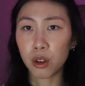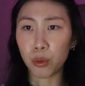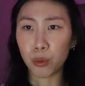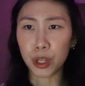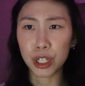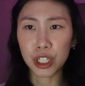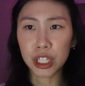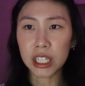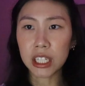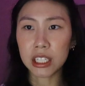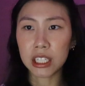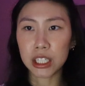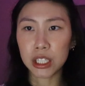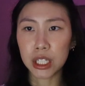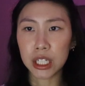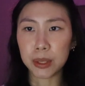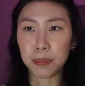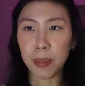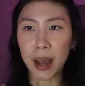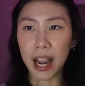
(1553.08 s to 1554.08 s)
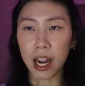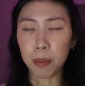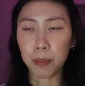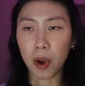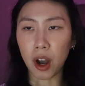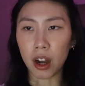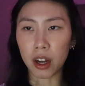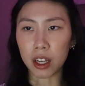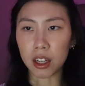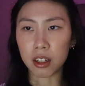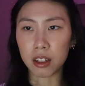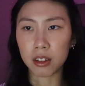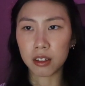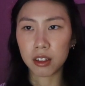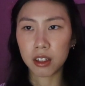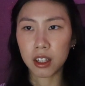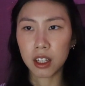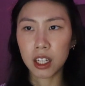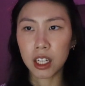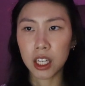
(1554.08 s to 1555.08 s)
Reaching into his back pocket,
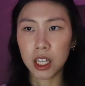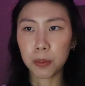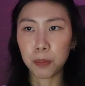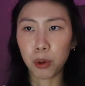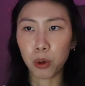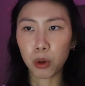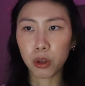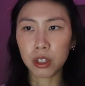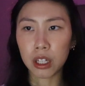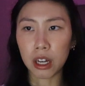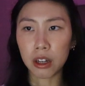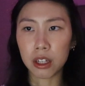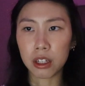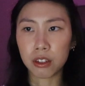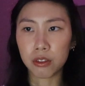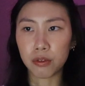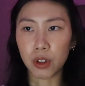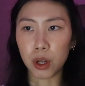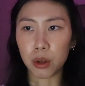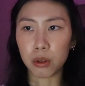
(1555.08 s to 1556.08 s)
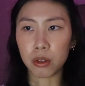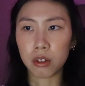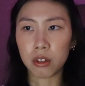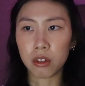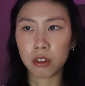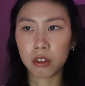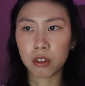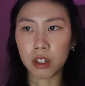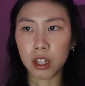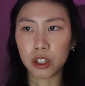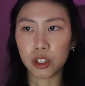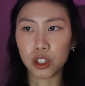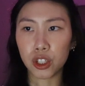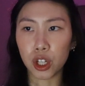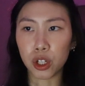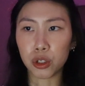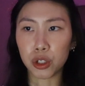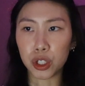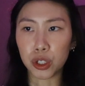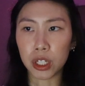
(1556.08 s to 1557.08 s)
he pulls out his phone and
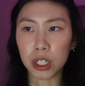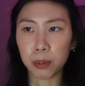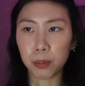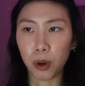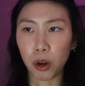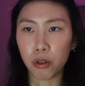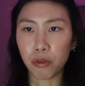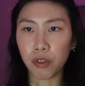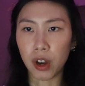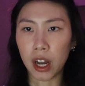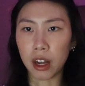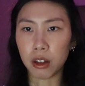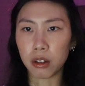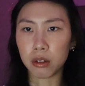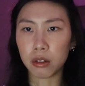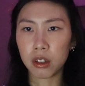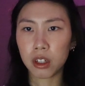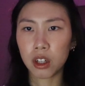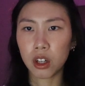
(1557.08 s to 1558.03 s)
shows you his profile,